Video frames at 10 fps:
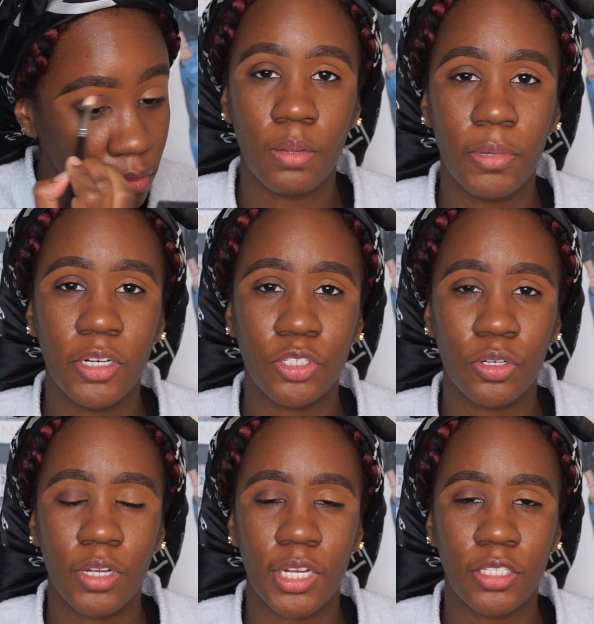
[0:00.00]
Now I'm going to show
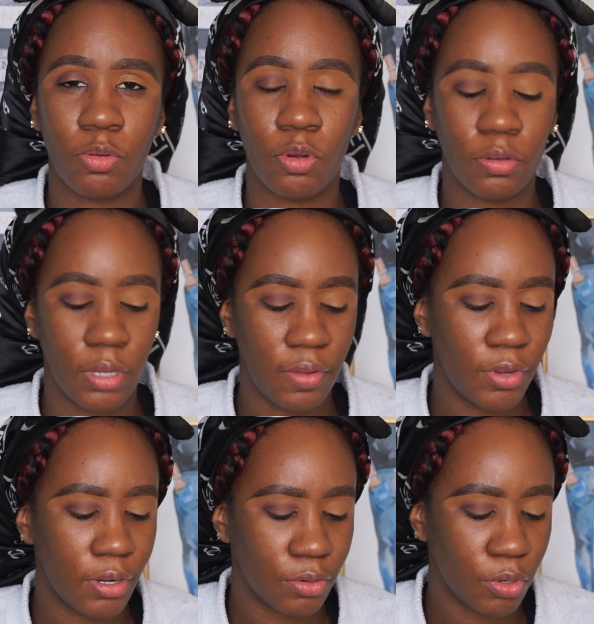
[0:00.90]
you guys, well, if
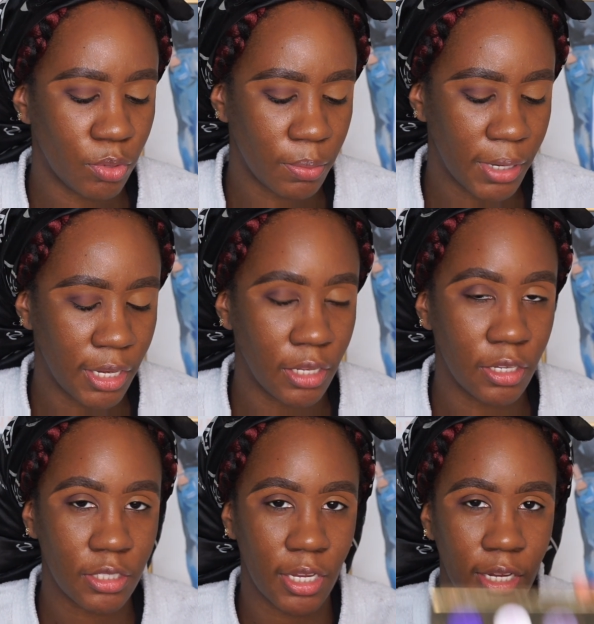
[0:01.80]
you don't know what the palette looks